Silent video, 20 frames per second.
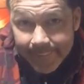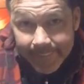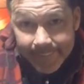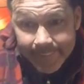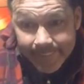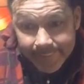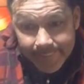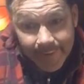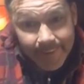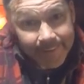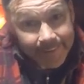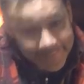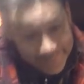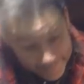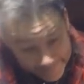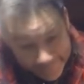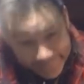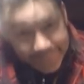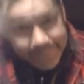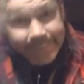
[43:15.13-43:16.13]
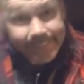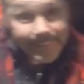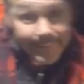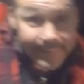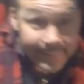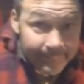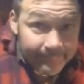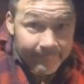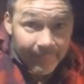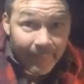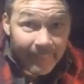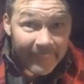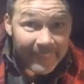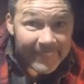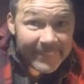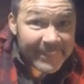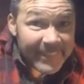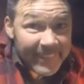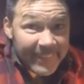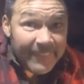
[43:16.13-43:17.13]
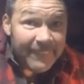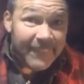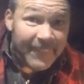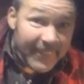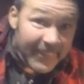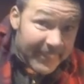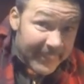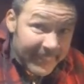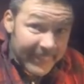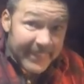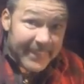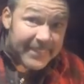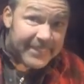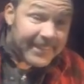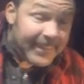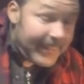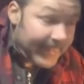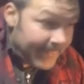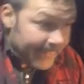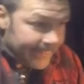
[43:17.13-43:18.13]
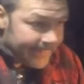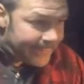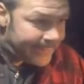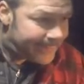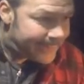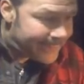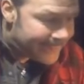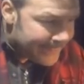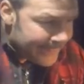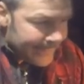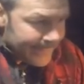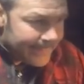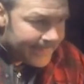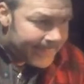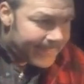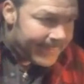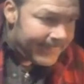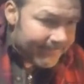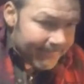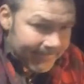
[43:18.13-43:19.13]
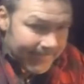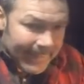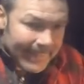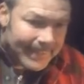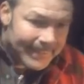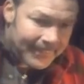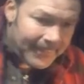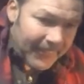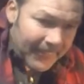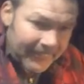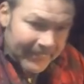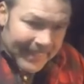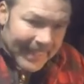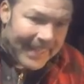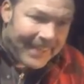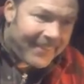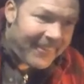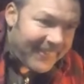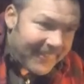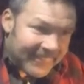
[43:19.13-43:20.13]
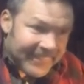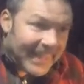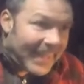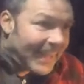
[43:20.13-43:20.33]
You got to get this in the pores of the wood, you see. Billy told me that a long